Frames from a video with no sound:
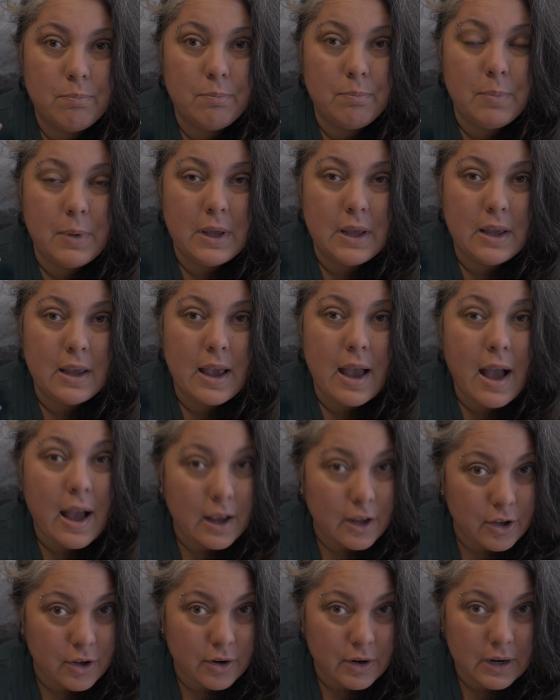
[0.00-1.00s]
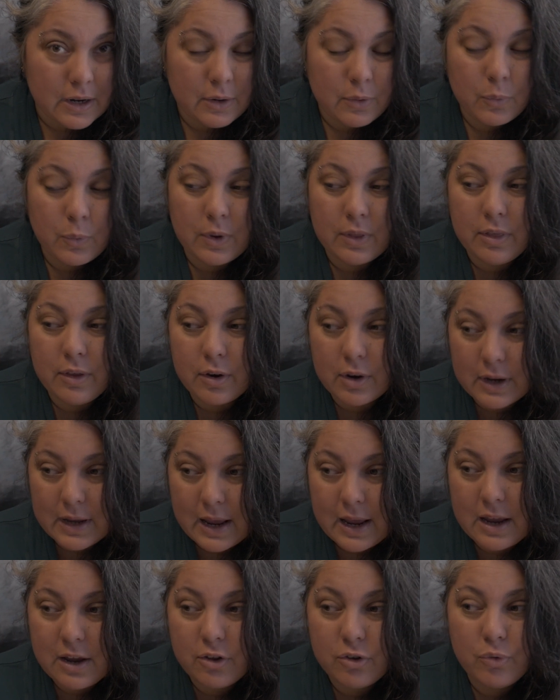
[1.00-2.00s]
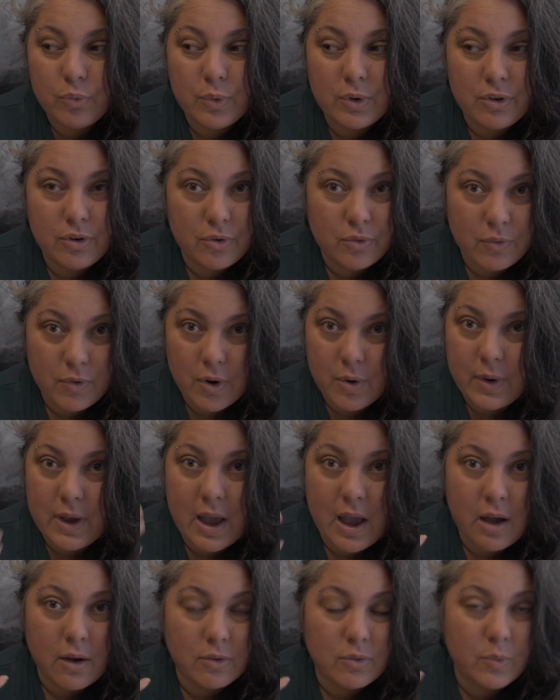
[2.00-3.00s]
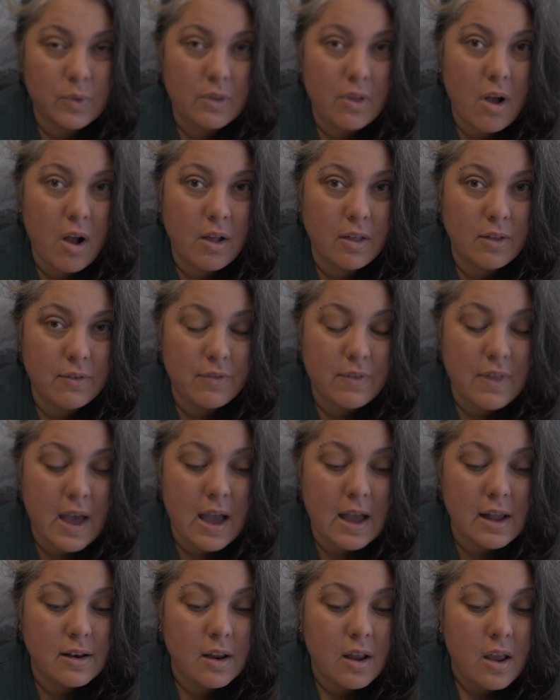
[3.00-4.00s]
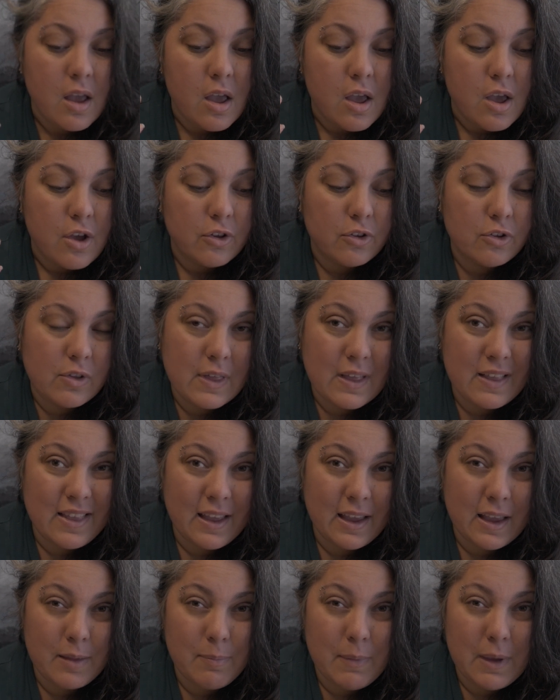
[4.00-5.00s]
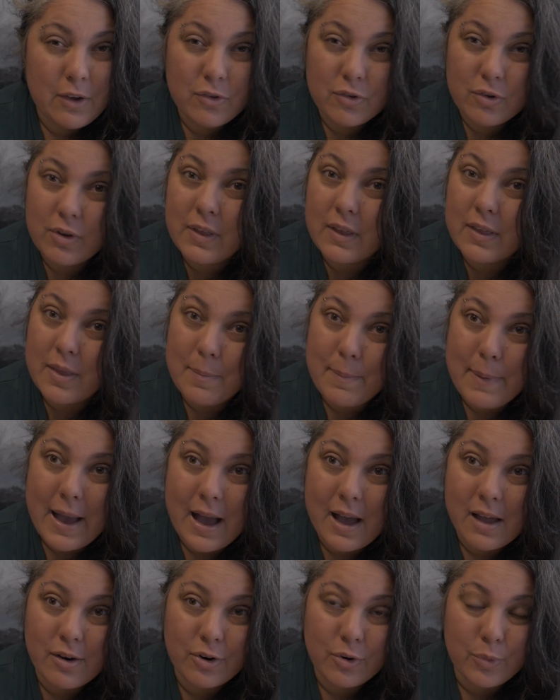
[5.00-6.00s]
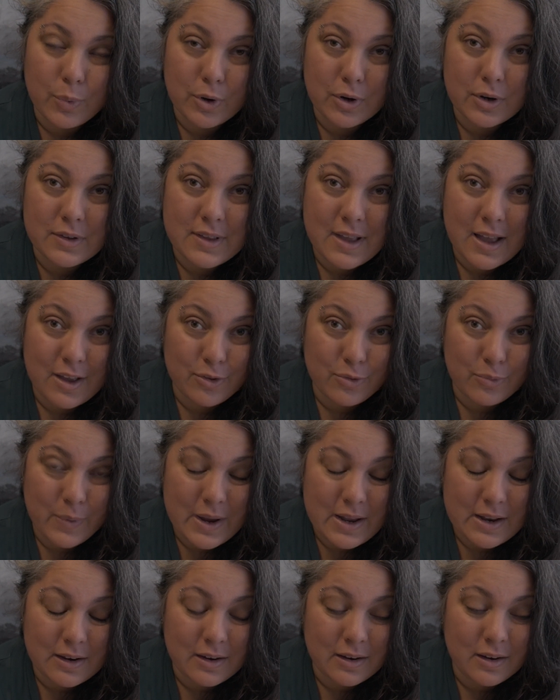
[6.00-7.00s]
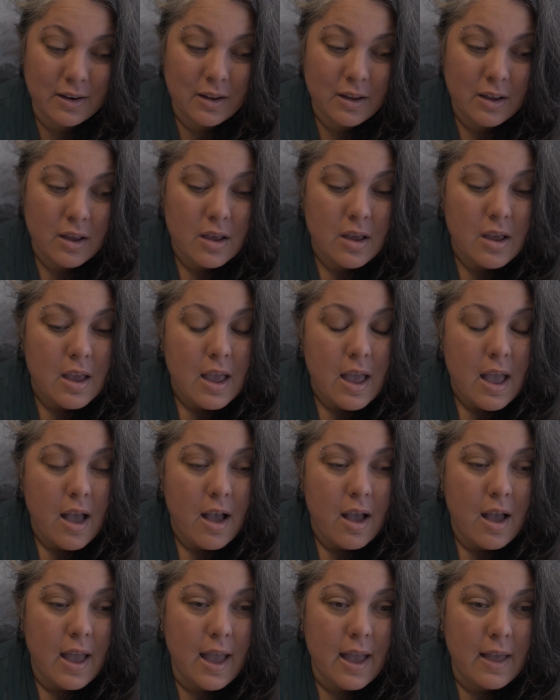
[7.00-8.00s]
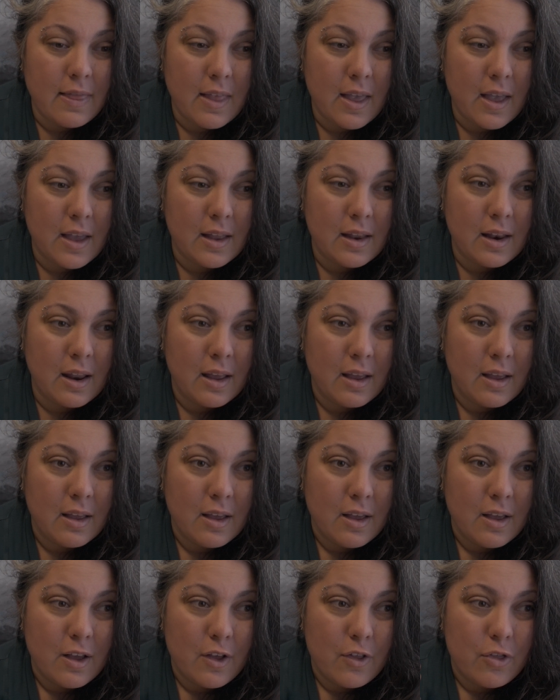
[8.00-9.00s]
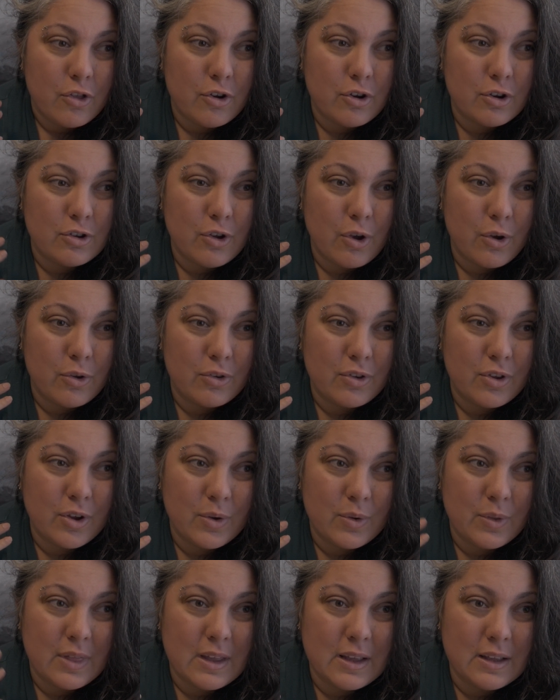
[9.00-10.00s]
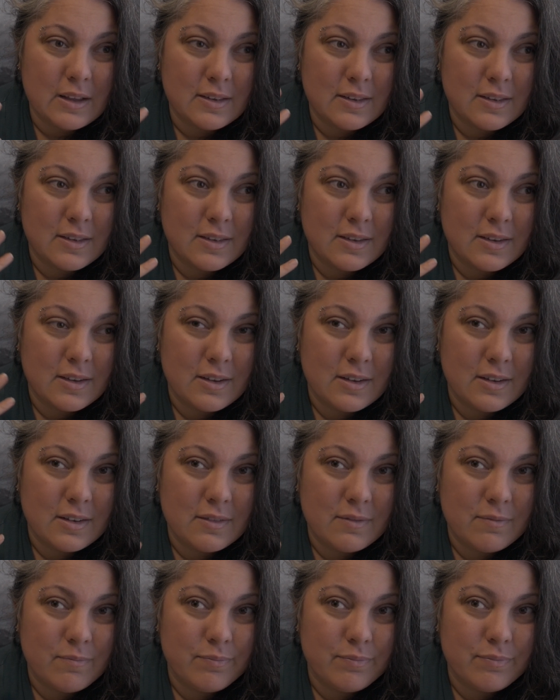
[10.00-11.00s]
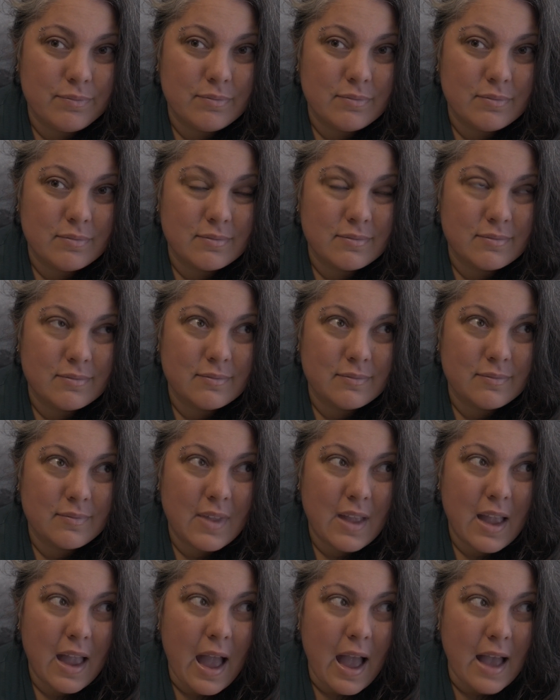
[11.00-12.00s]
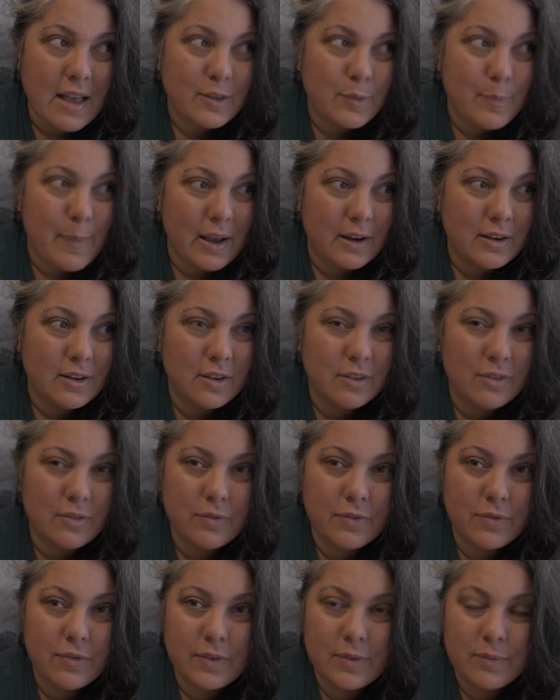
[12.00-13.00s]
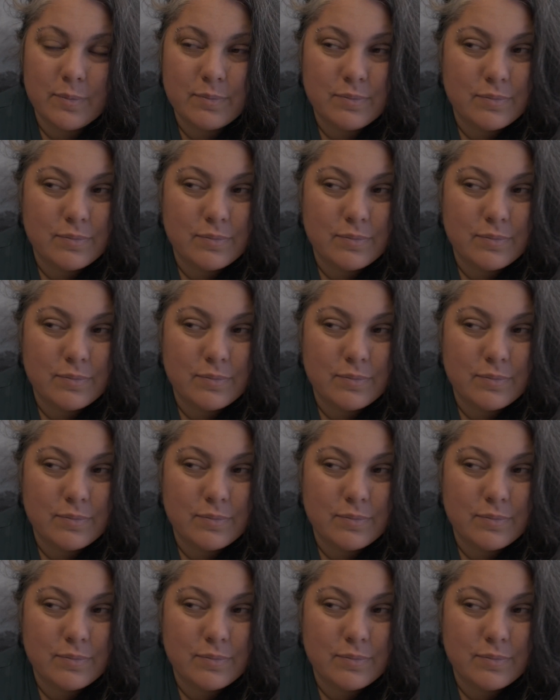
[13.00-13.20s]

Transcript: be accurate with your gauge, with your row count, with all of that, so that they can make sure that the pattern works as written. And then there's also this aspect of